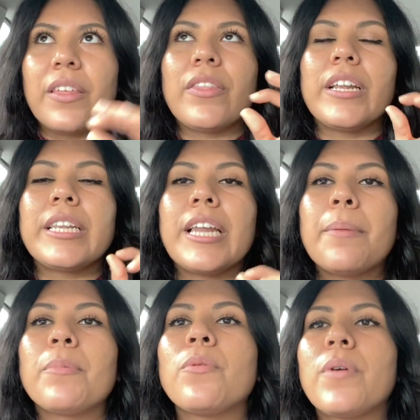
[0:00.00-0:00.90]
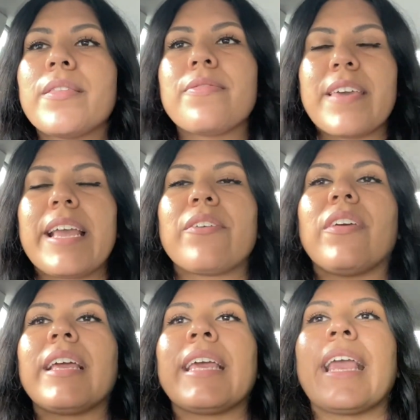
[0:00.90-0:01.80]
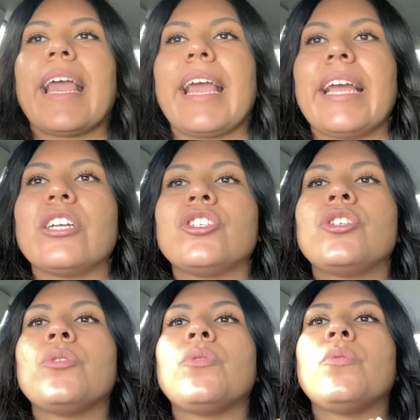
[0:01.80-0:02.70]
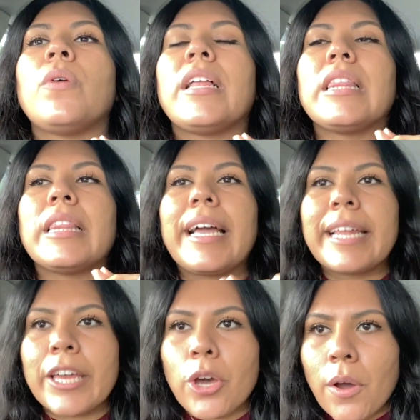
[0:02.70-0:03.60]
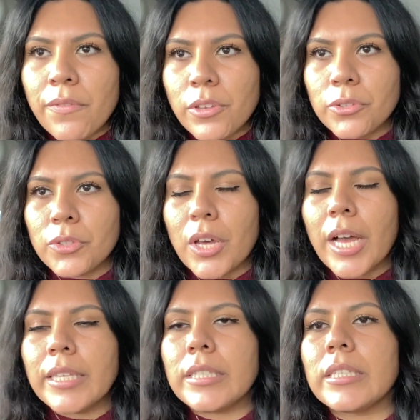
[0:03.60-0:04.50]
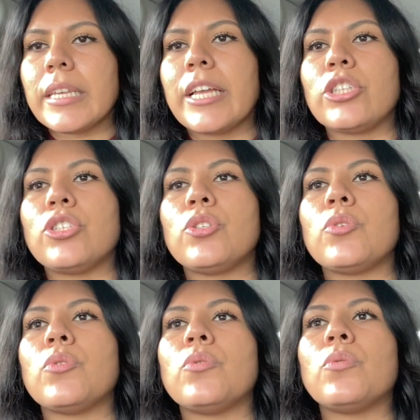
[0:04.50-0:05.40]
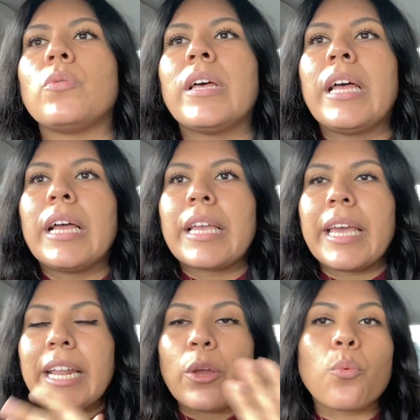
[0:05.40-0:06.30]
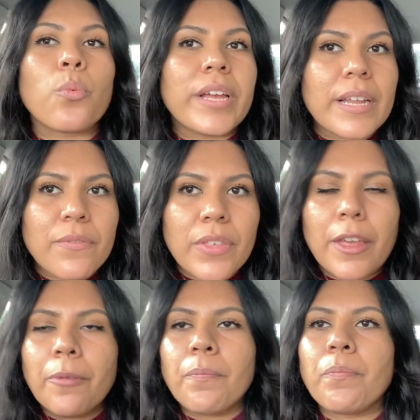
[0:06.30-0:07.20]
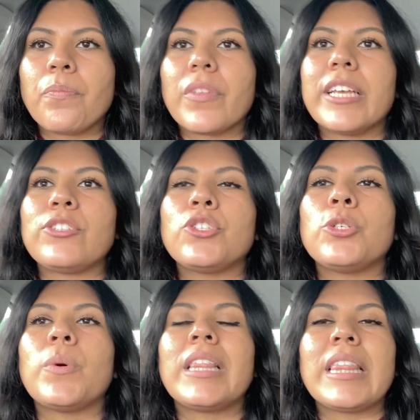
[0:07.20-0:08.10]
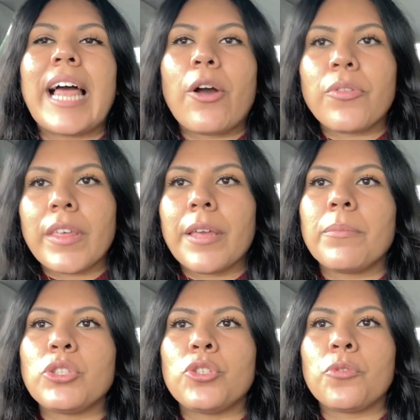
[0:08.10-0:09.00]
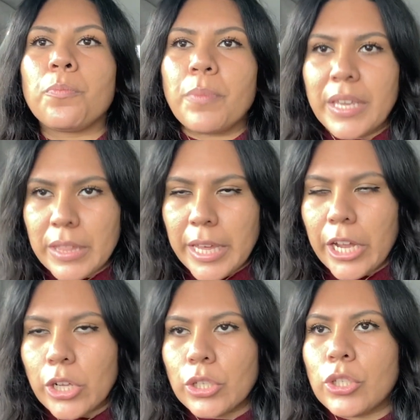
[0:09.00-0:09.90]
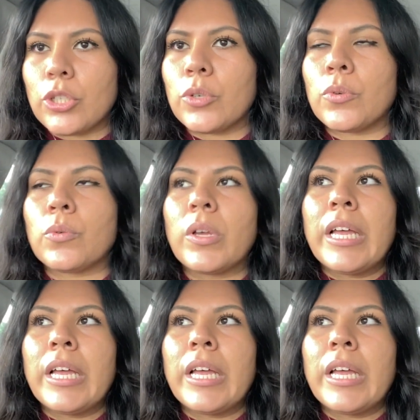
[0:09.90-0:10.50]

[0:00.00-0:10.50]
The number one thing, the key to letting go of those thoughts and to getting rid of them, is to allow them to be there. To